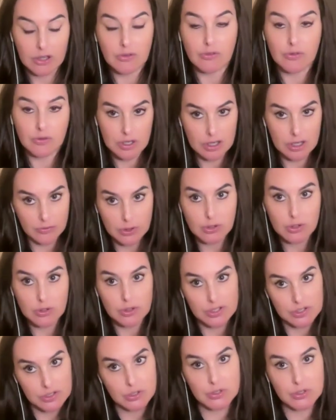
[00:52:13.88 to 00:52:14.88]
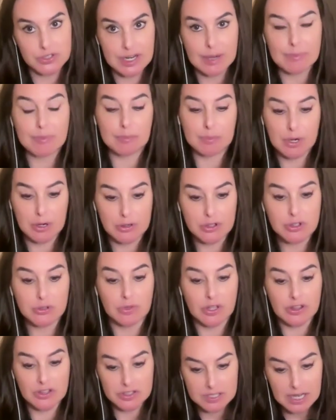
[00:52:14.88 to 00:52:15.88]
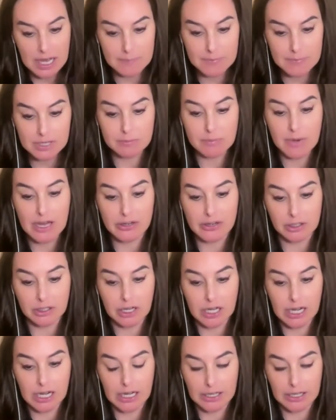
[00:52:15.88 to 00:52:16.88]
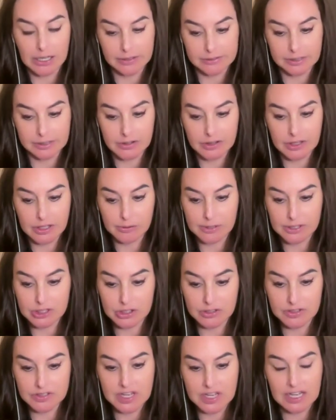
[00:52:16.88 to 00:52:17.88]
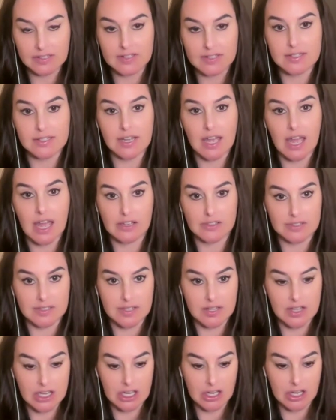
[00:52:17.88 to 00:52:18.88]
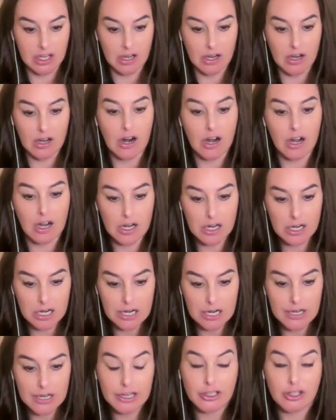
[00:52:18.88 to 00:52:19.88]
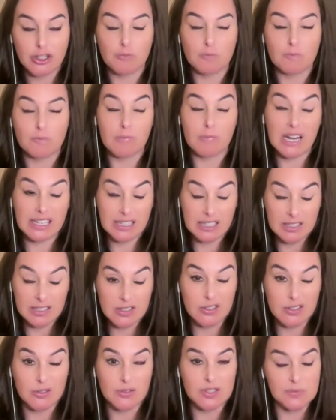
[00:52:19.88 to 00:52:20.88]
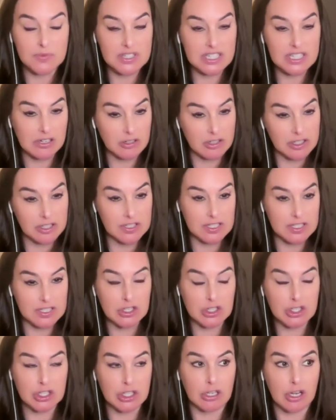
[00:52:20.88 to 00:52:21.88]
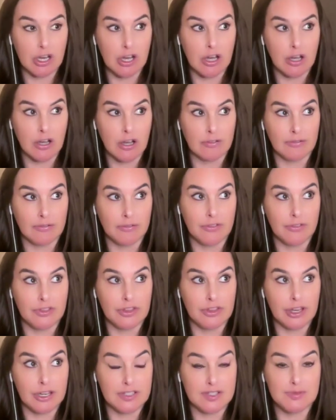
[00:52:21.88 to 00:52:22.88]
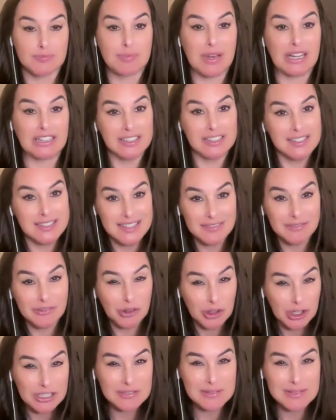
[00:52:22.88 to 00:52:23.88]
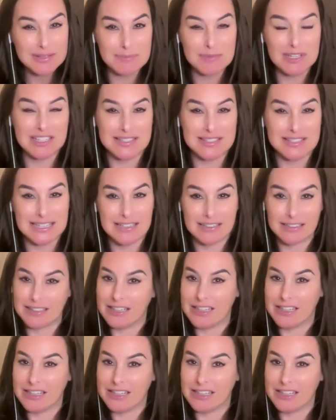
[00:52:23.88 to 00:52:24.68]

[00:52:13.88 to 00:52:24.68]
if you do this two-step approach, run the topic model on the original texts as they are. You might need to do some standardization of the spellings of words, because